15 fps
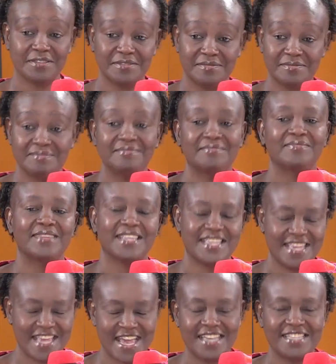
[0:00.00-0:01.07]
Fantastic.
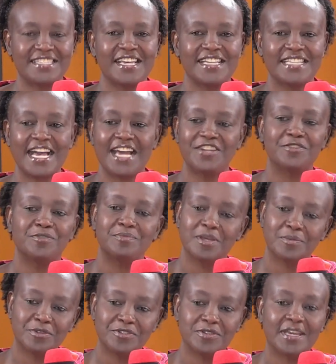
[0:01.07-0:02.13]
Yes, yes. And you'll be
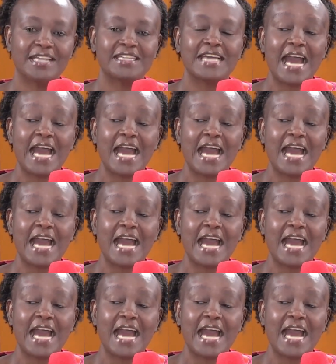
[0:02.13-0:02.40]
able to get